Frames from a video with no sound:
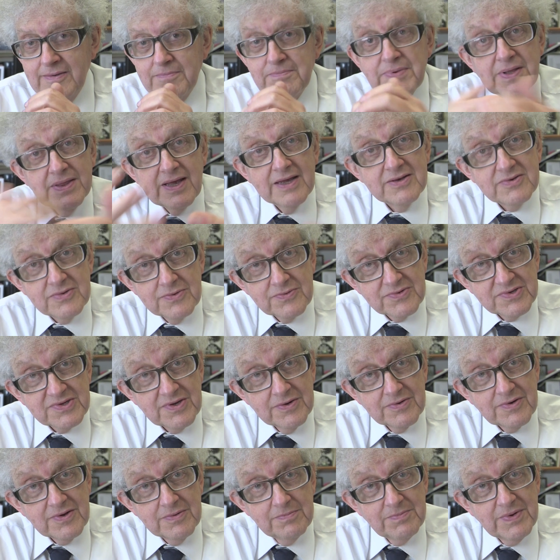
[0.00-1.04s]
But that
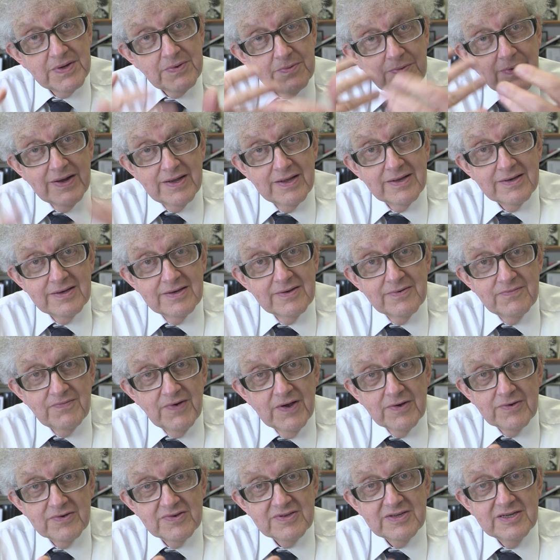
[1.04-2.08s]
also can be quite an
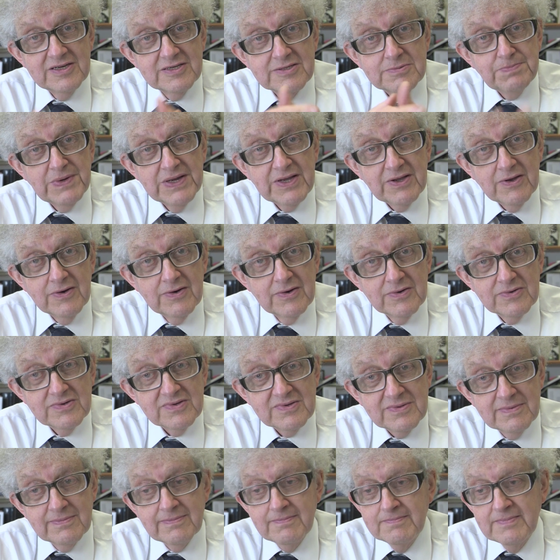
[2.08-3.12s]
advantage
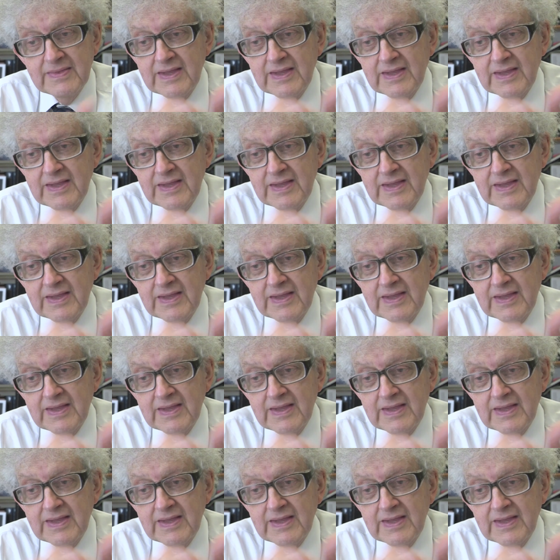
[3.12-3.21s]
because